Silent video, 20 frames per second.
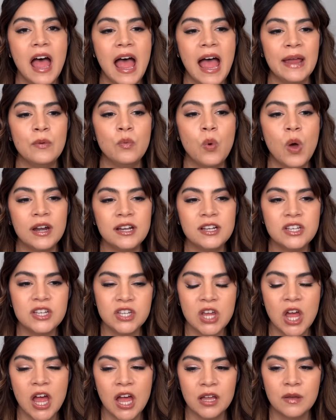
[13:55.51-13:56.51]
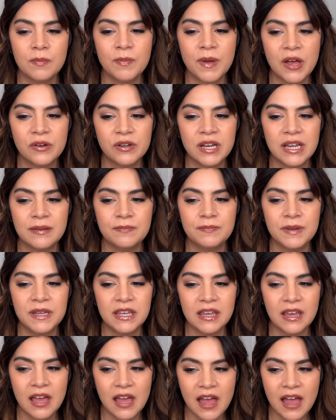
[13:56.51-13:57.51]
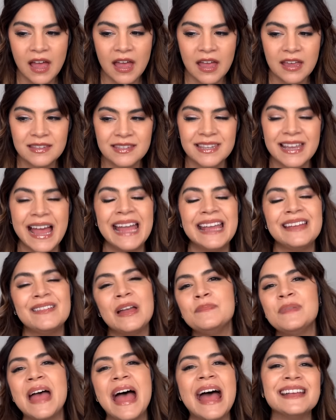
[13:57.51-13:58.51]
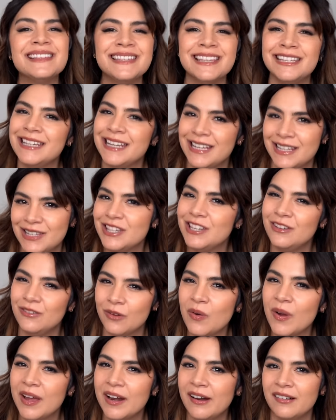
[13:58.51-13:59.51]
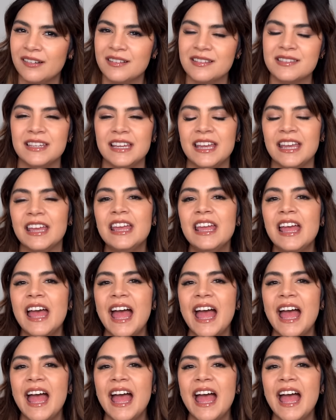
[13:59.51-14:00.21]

I wanted to talk about it because I'm hesitant to, quite honestly.